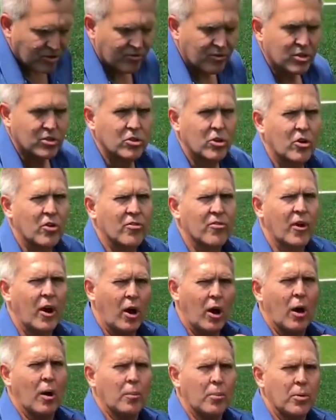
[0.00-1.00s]
of the turf
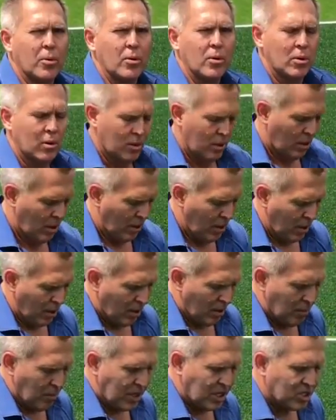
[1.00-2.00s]
up,
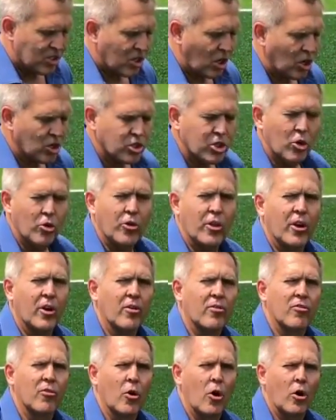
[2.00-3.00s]
but it's also
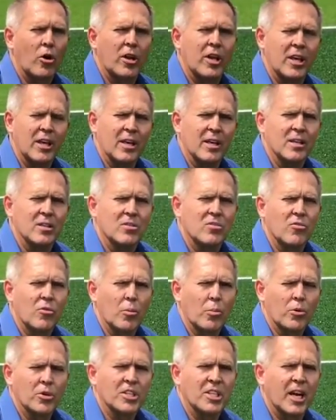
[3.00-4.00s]
there for our kids for
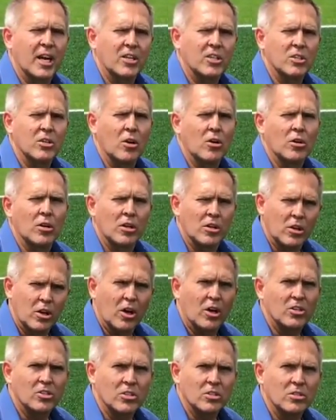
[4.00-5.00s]
protection on
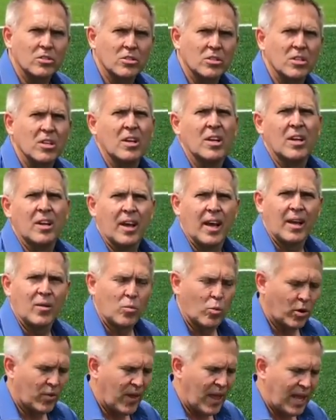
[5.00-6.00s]
concussions.
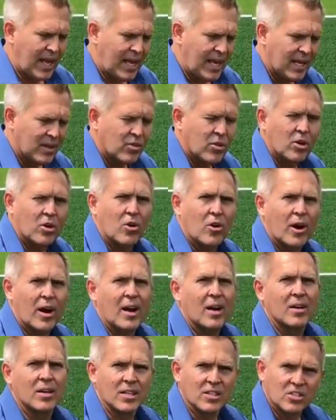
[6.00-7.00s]
and when they hit the
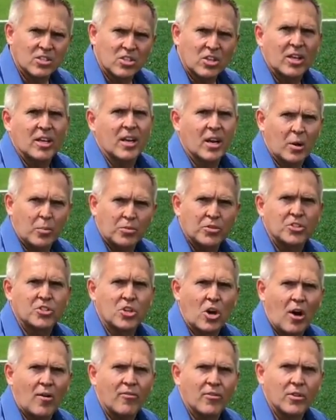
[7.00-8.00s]
ground, it helps
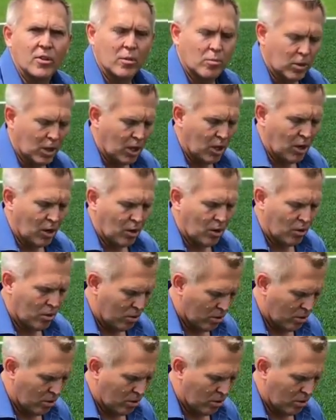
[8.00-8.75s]
soften the blow.